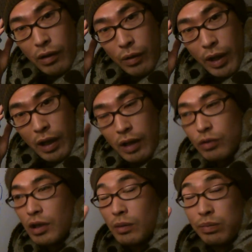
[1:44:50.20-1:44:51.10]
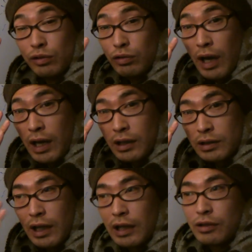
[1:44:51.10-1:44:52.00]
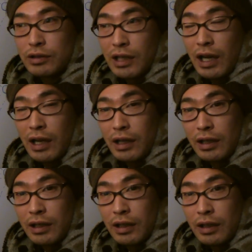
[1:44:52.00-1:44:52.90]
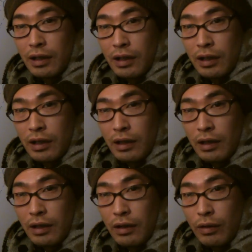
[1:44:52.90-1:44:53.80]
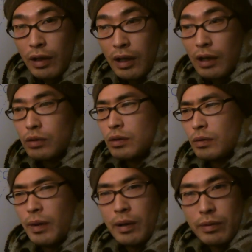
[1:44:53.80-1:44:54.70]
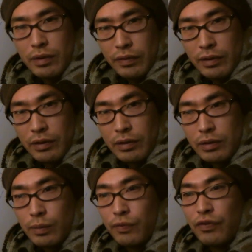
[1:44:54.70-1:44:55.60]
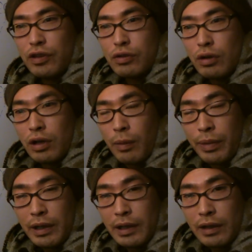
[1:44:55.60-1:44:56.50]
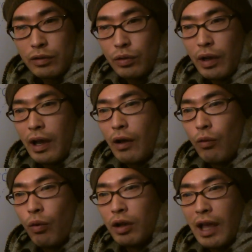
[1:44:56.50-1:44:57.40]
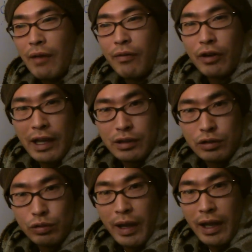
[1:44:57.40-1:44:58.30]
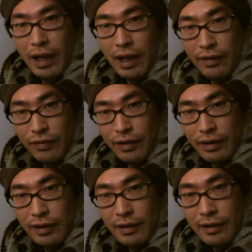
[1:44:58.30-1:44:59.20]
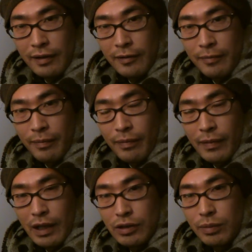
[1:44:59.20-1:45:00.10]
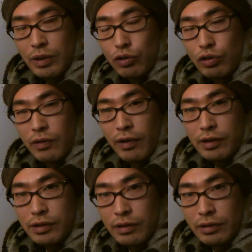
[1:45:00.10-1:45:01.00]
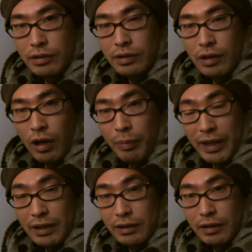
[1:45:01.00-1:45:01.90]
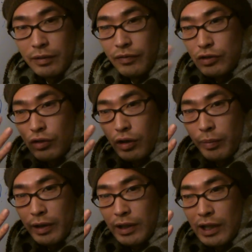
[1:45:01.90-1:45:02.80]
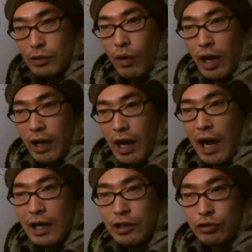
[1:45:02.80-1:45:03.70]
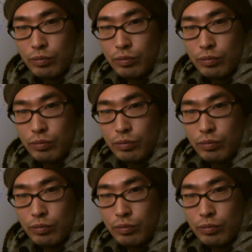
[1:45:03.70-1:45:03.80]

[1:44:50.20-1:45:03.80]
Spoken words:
Okay, and she has blue eyes like the sky. Okay, yeah, she's very beautiful. She's visually appealing to whatever race you may have. Something universal, appeal. Visual appeal. That's why Hollywood